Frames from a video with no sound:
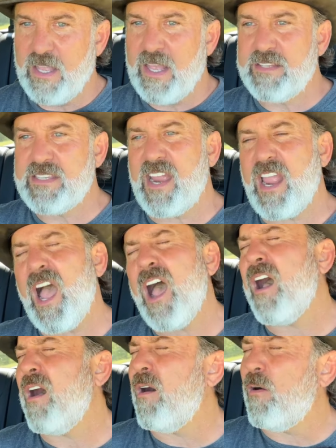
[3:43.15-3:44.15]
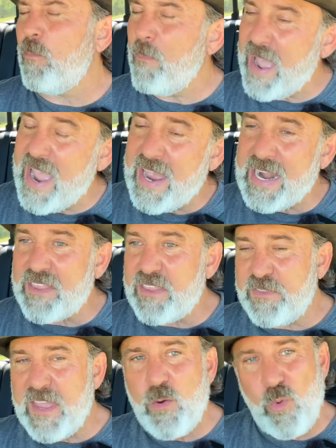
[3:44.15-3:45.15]
I was like, oh man. Now the
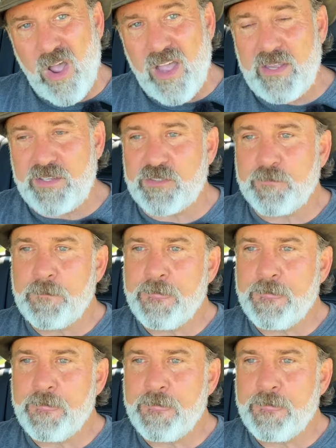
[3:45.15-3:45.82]
thing was,